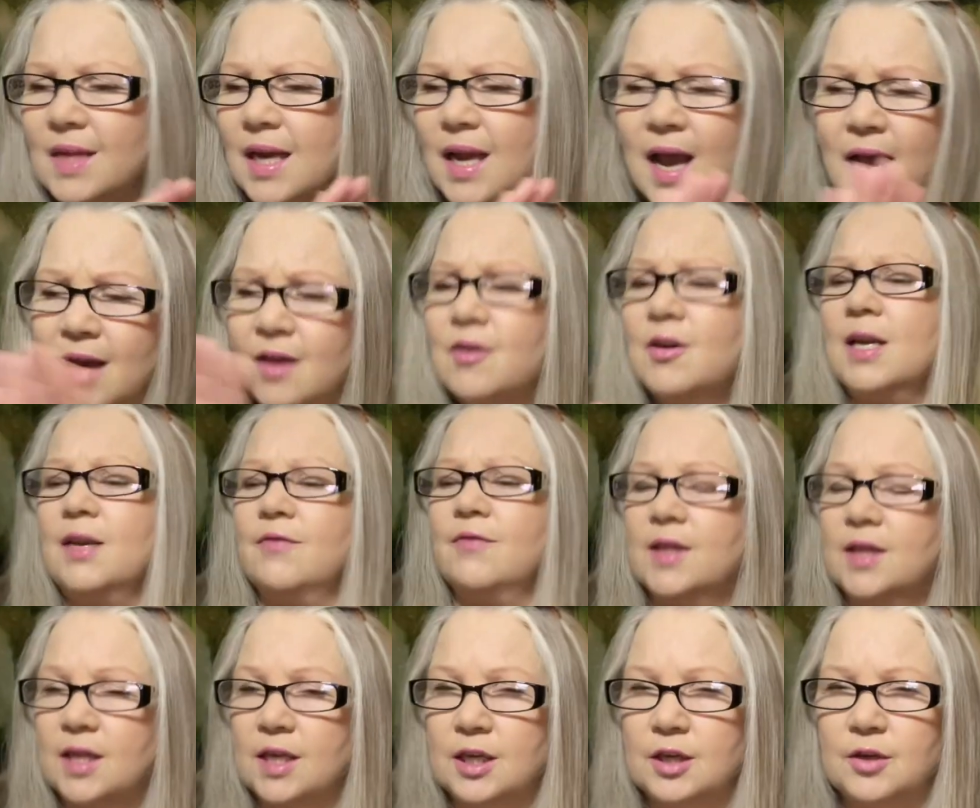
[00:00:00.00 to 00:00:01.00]
I don't
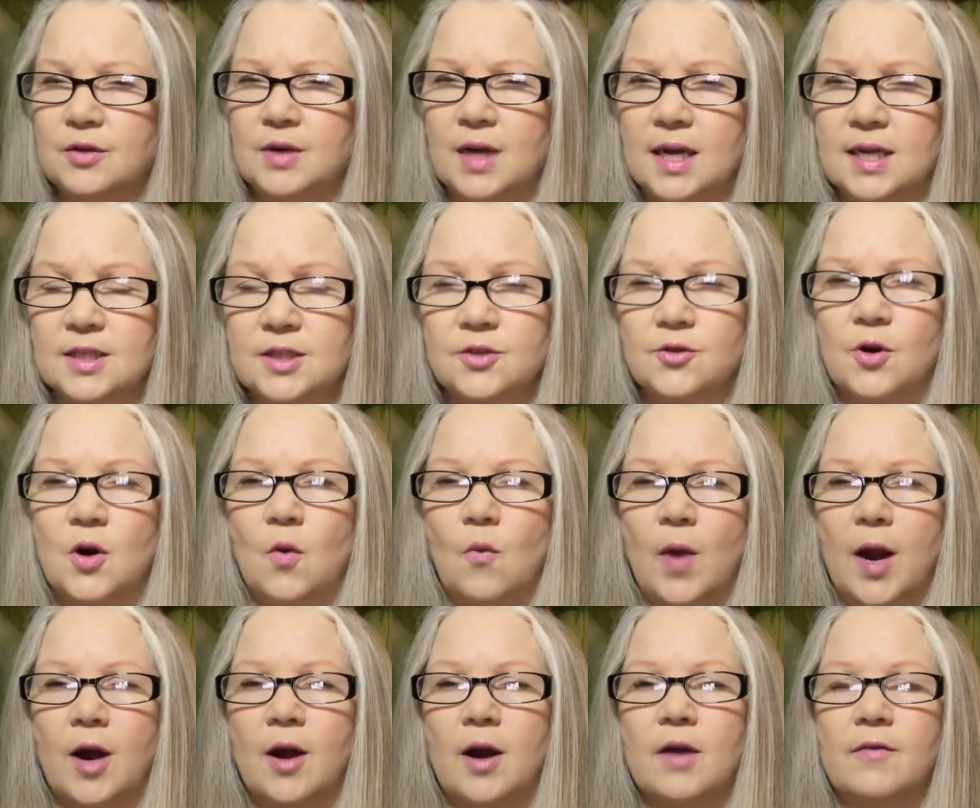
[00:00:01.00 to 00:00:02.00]
even think you guys are
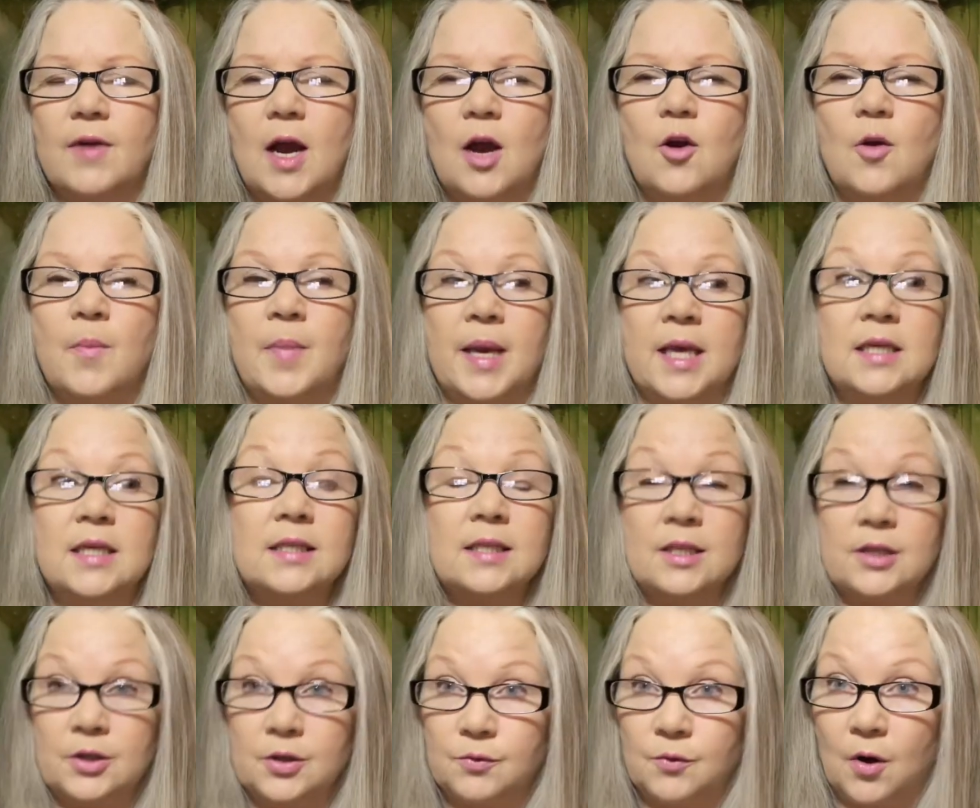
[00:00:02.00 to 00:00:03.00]
aware of how
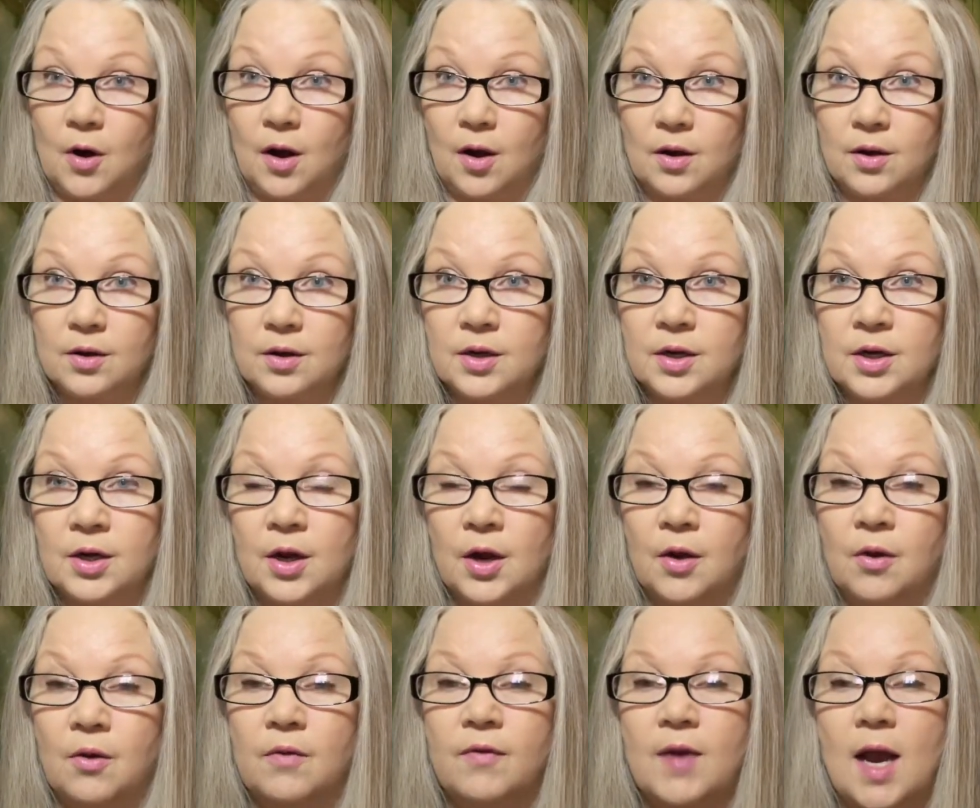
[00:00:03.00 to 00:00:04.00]
amazing you are, you
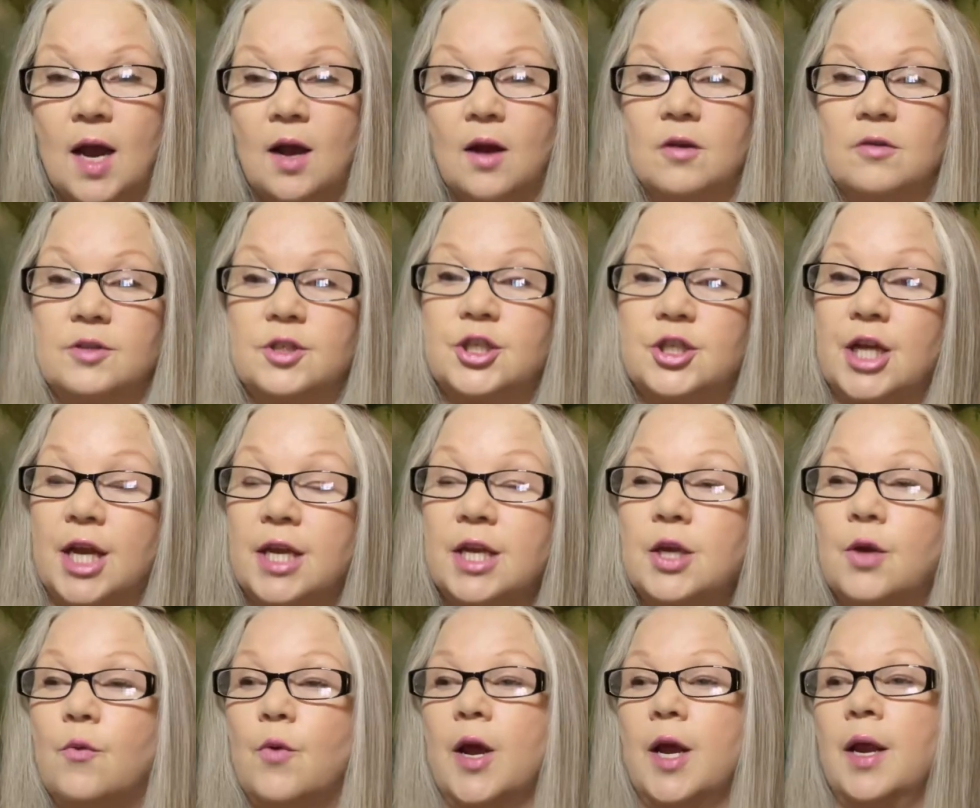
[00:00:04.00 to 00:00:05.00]
know, of how
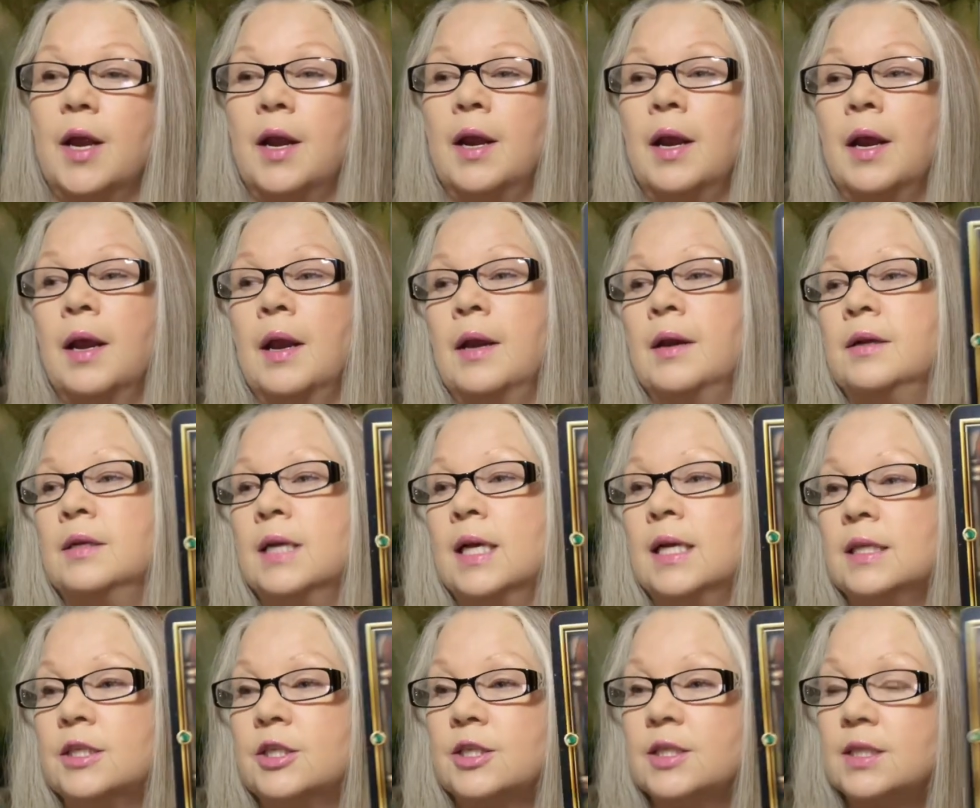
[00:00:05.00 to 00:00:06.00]
genuine
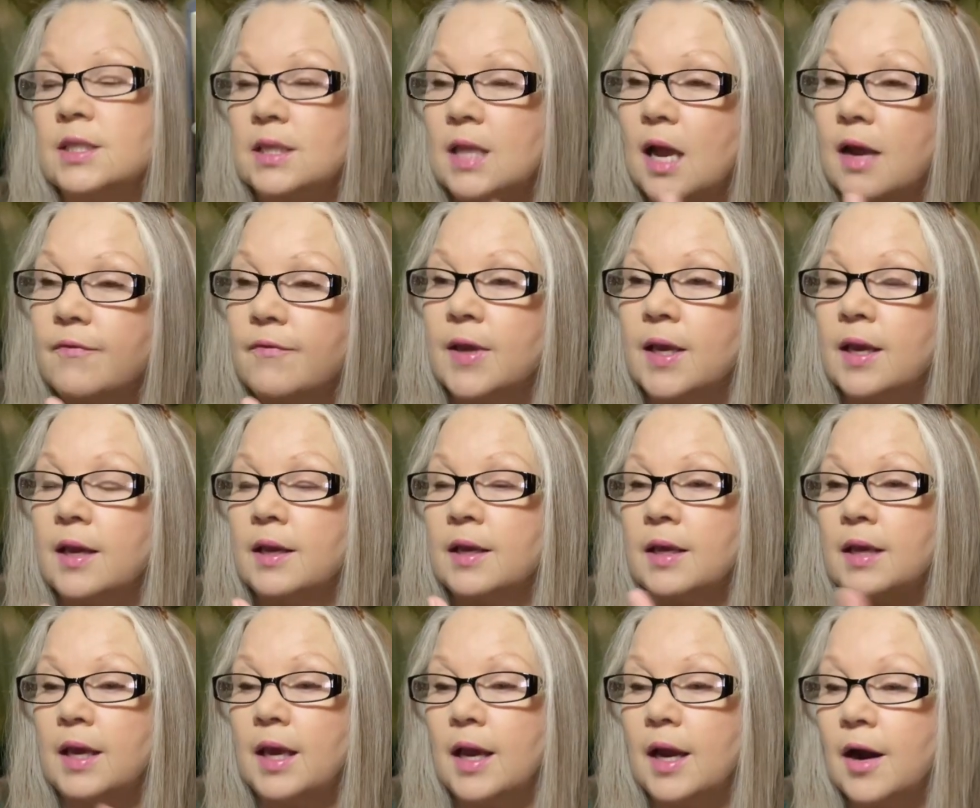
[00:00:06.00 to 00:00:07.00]
and just loving
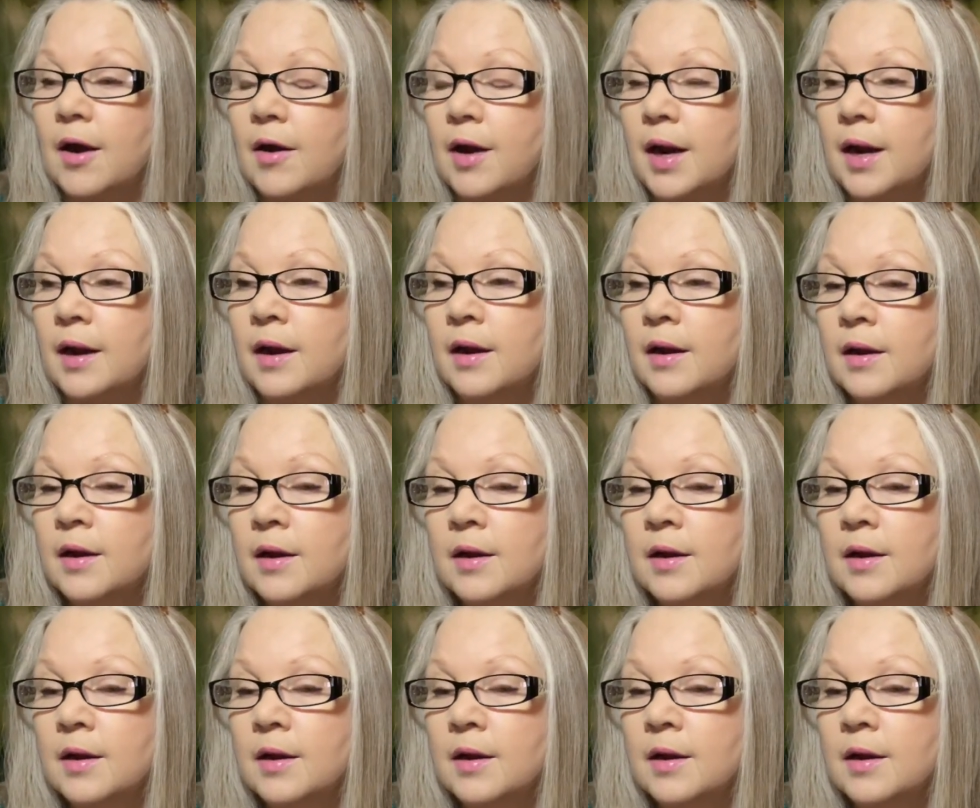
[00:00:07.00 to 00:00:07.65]
and caring